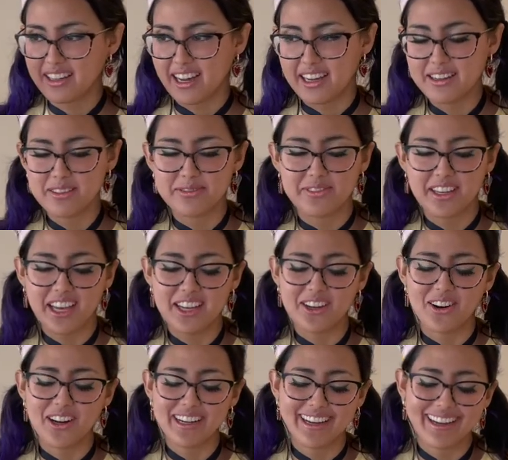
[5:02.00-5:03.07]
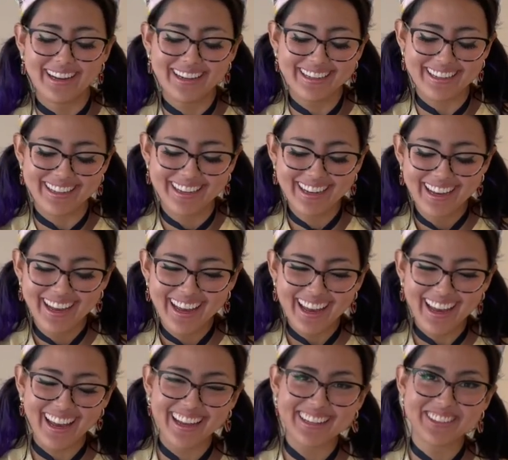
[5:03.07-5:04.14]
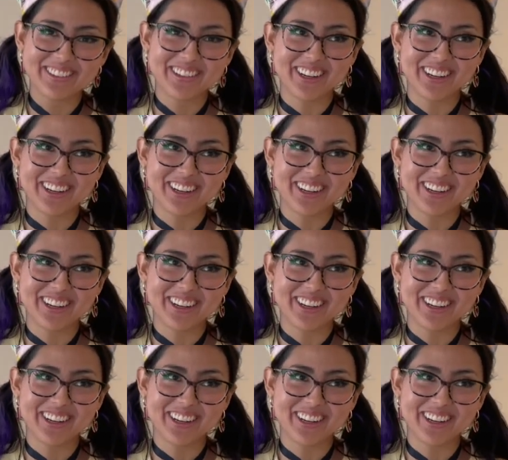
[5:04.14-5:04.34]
kind of chaotic and you